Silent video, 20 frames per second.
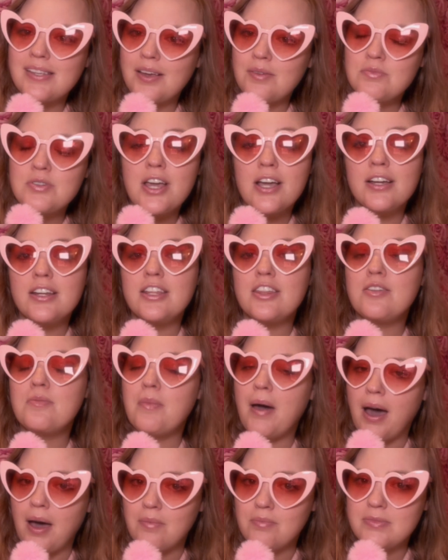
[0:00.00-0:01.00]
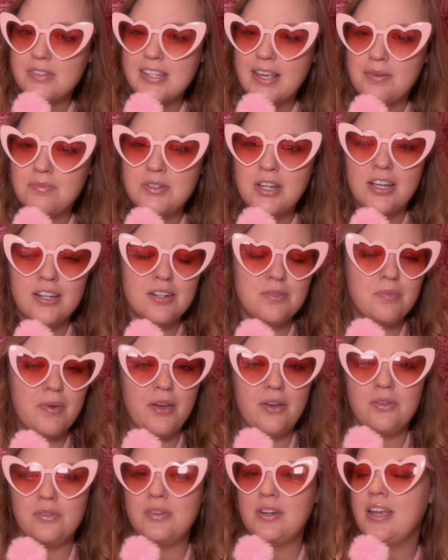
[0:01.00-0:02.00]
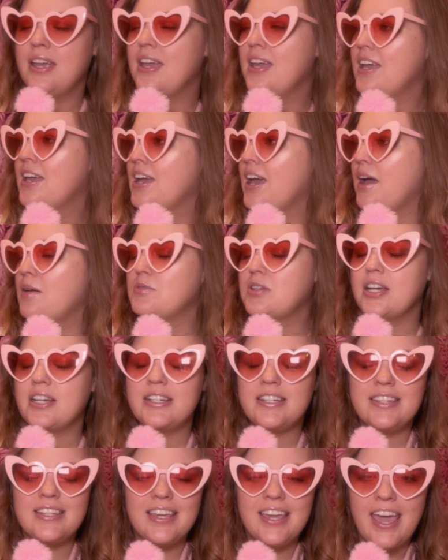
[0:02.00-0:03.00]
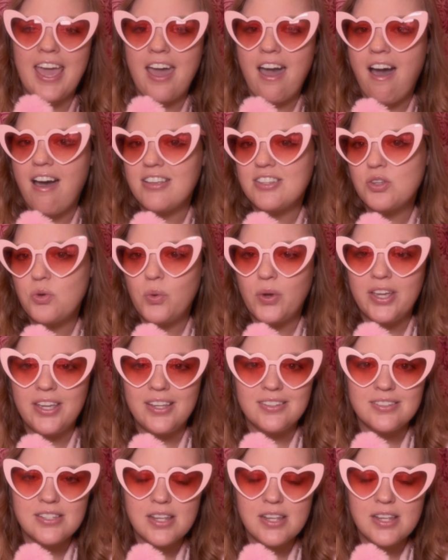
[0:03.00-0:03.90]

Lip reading: I'm talking to the moms. I'm talking to the chaos queens.